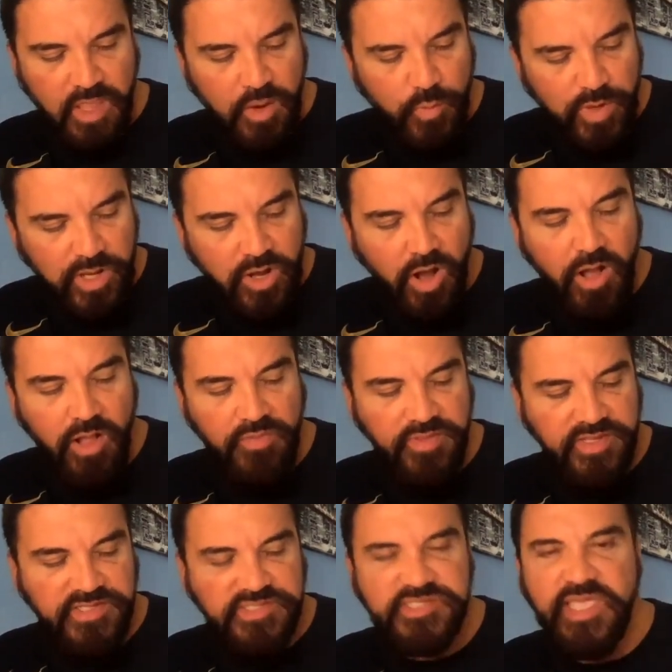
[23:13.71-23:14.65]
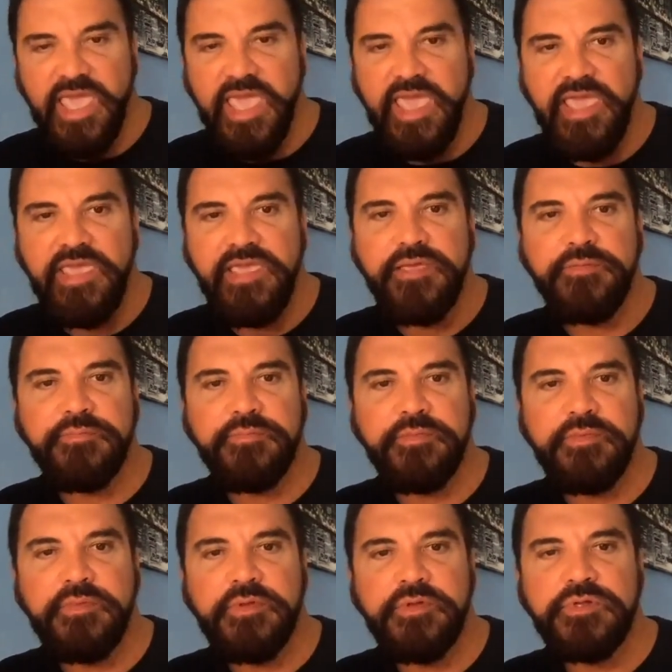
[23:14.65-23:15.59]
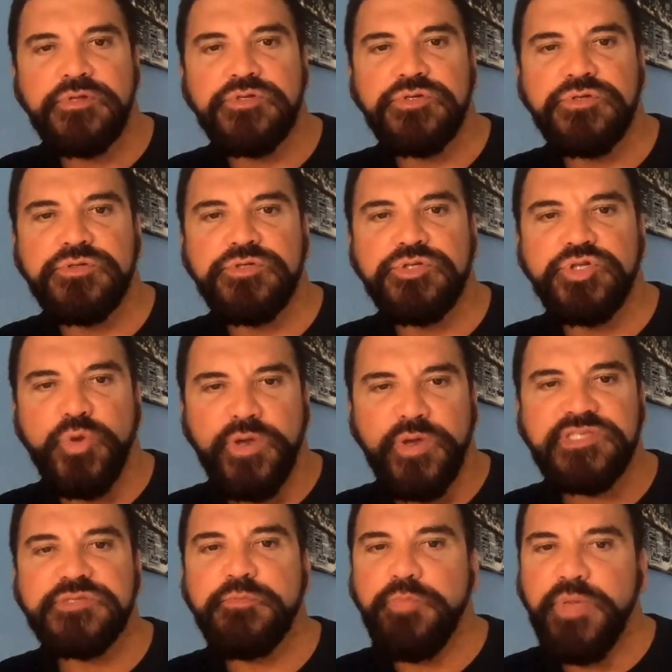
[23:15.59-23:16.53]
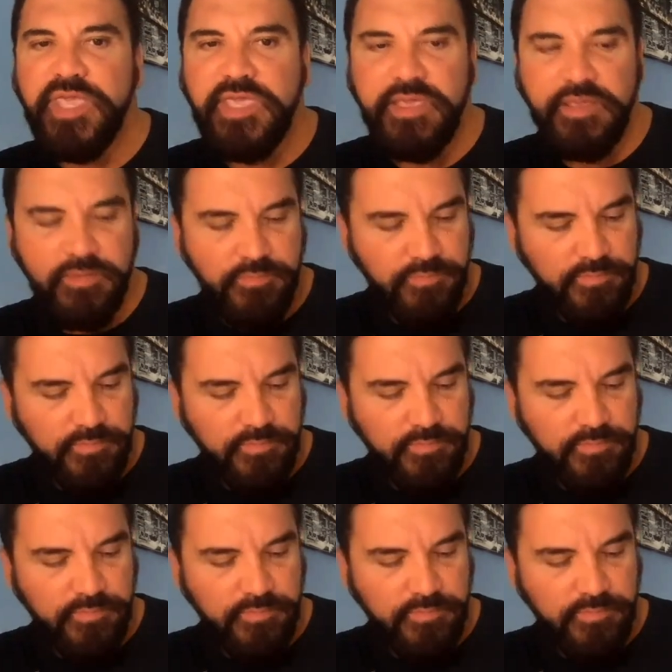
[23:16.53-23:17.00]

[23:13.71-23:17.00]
we call this a choice B,